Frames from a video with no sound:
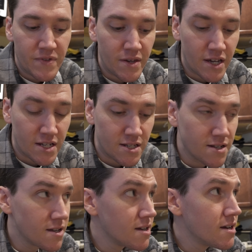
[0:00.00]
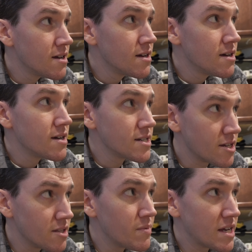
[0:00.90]
And I guess
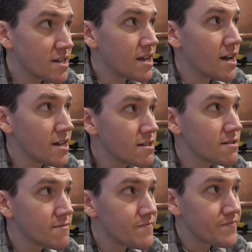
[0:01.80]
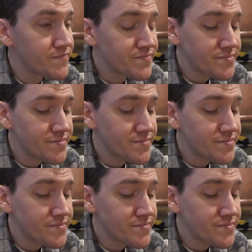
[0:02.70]
he's on the bed at night. Yeah.